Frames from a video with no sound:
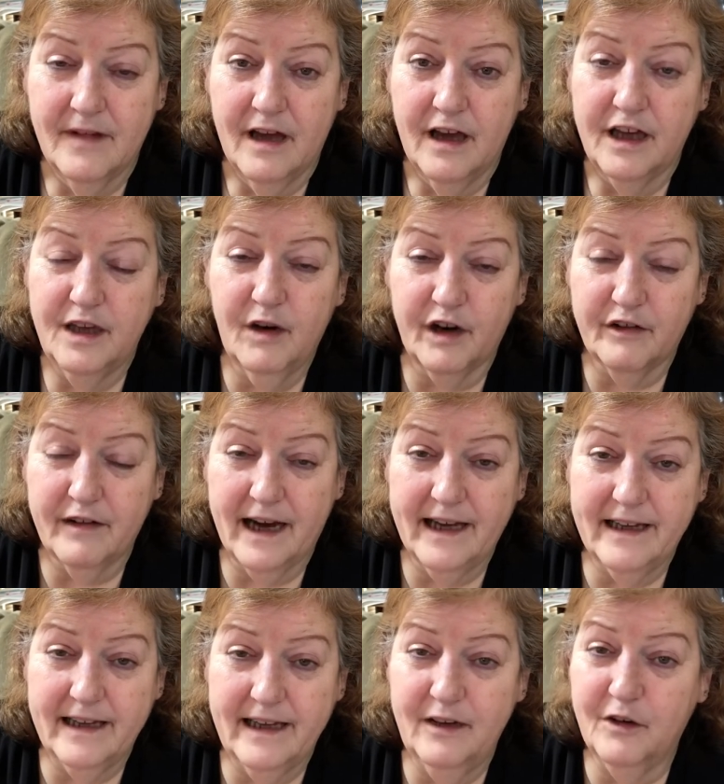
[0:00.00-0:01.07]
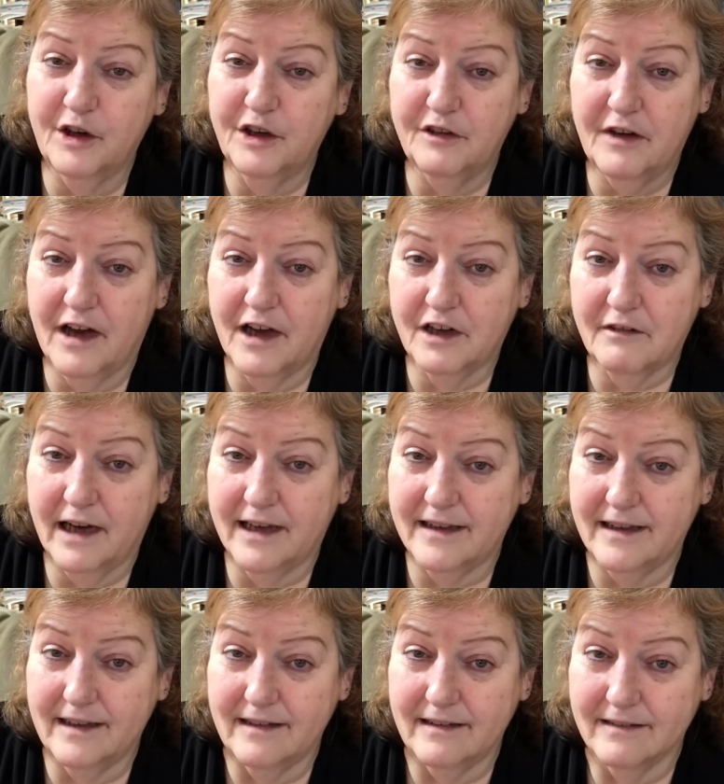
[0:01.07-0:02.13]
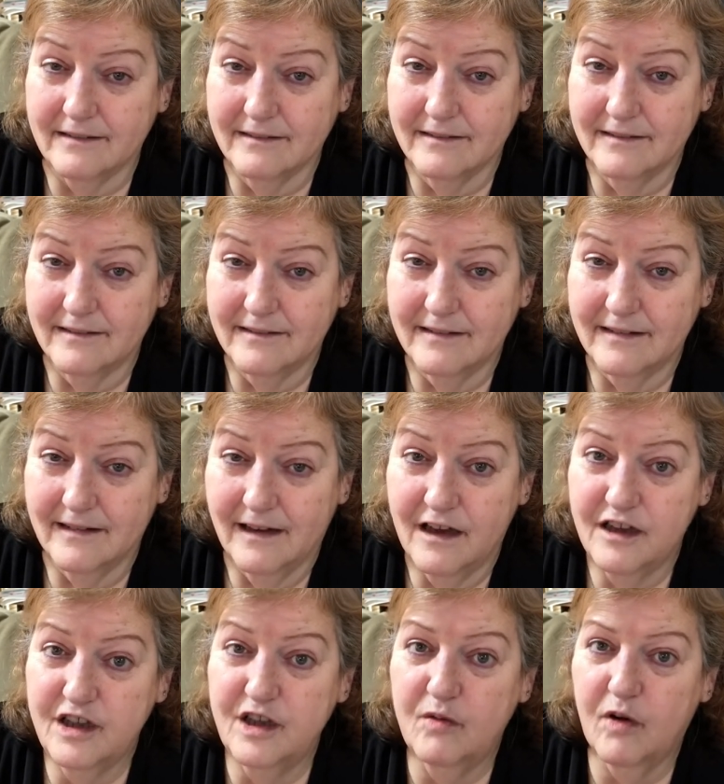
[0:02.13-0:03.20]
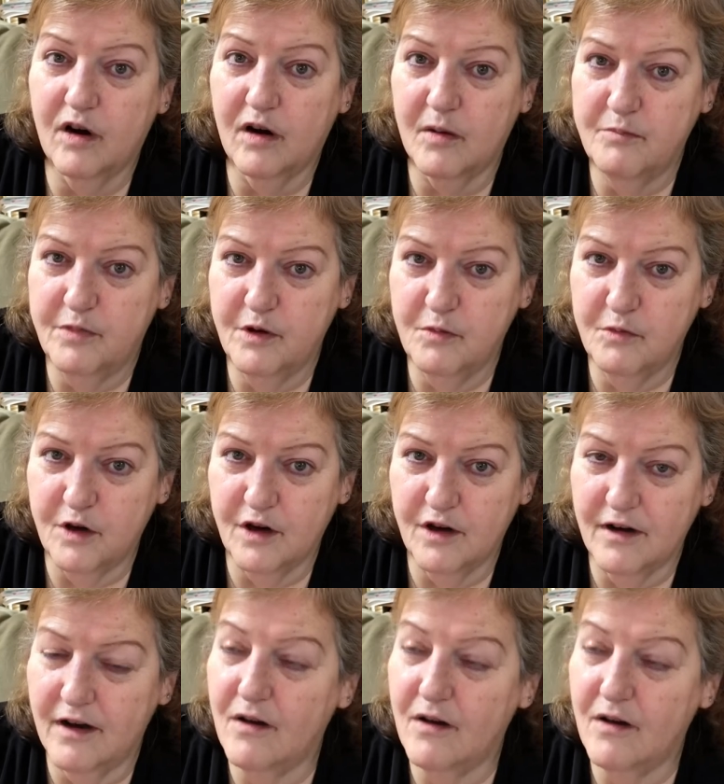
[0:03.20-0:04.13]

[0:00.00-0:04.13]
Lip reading: You are cranky or you're not cranky. You are a boomer.